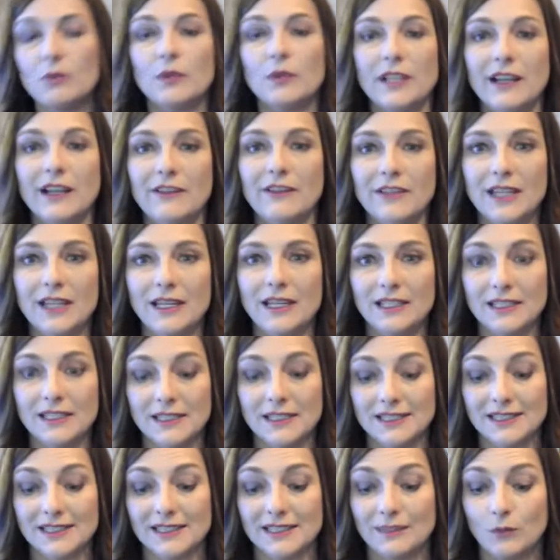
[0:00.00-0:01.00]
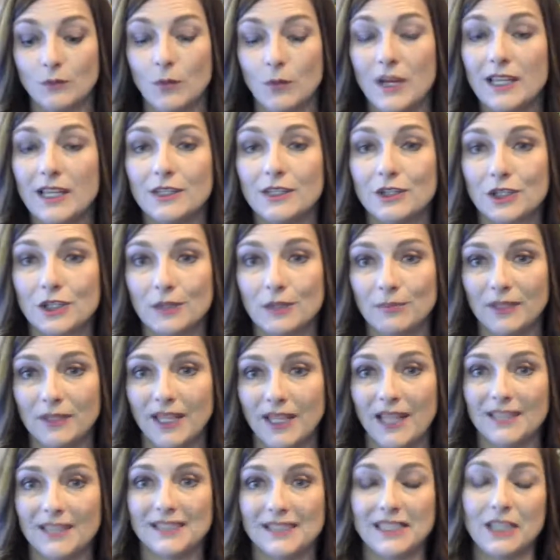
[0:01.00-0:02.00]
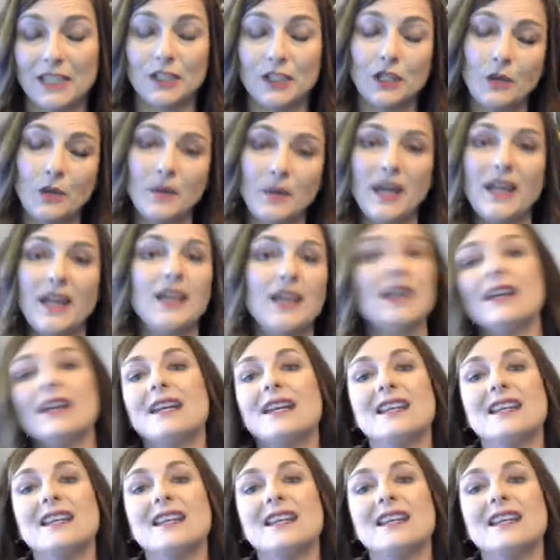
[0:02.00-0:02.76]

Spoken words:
whatever that is. What is your plan? Say, you know what?